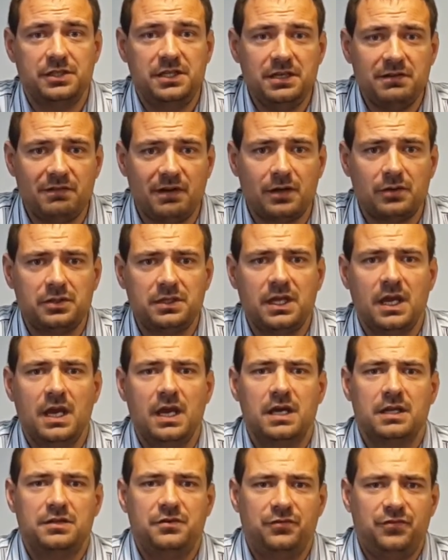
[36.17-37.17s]
give out
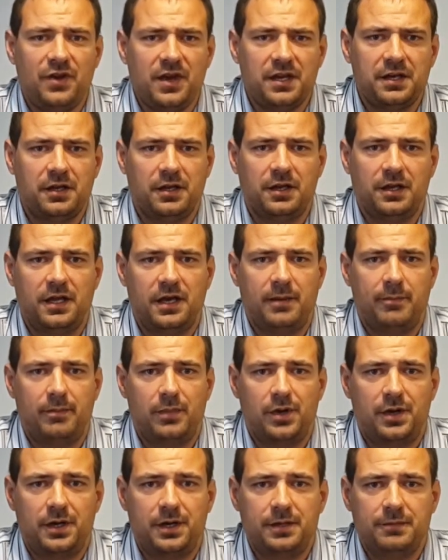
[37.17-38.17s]
the final
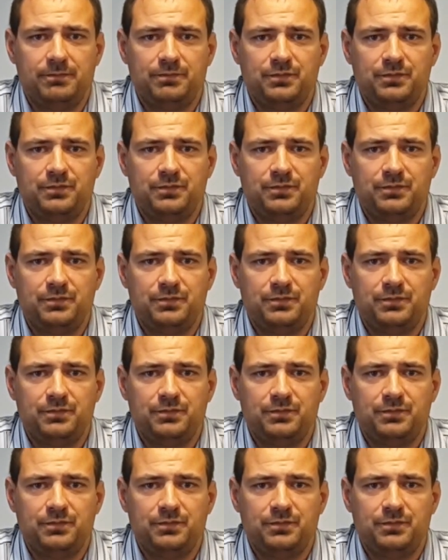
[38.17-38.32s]
number.